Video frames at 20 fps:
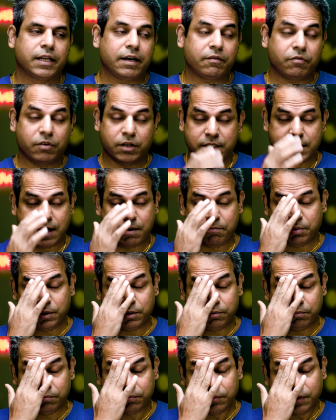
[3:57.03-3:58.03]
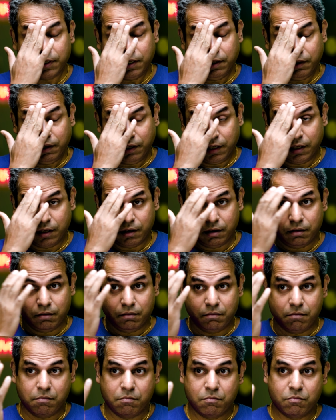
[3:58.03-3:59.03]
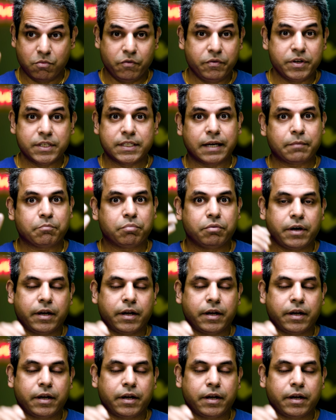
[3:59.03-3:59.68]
Like, for example, movies like